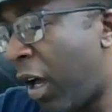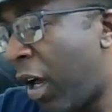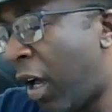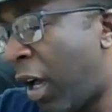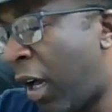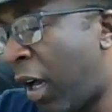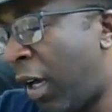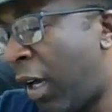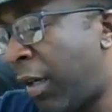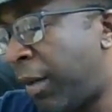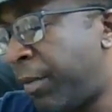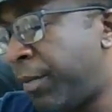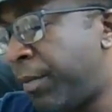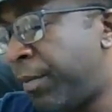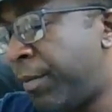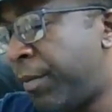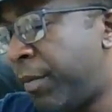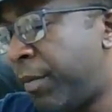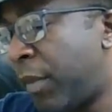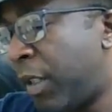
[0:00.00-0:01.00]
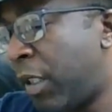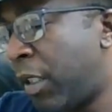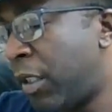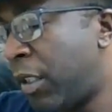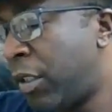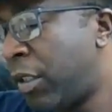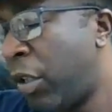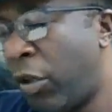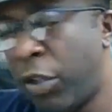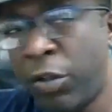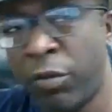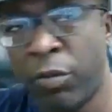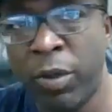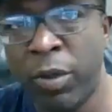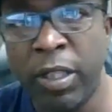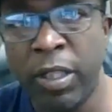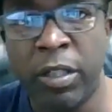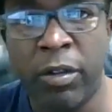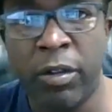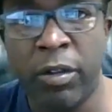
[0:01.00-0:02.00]
So you
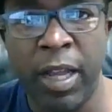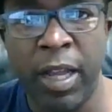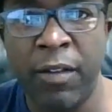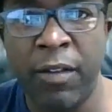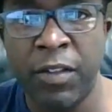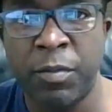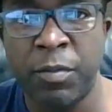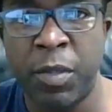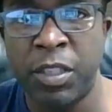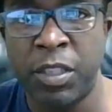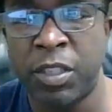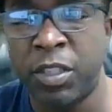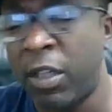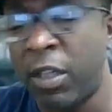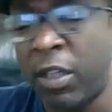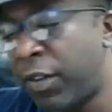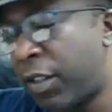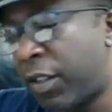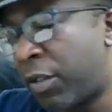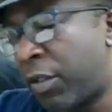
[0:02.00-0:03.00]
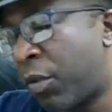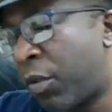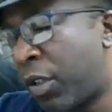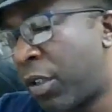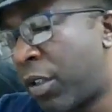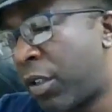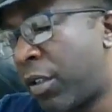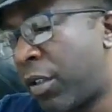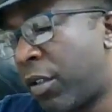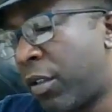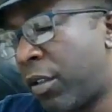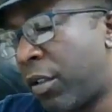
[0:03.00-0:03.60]
really don't have as much service work.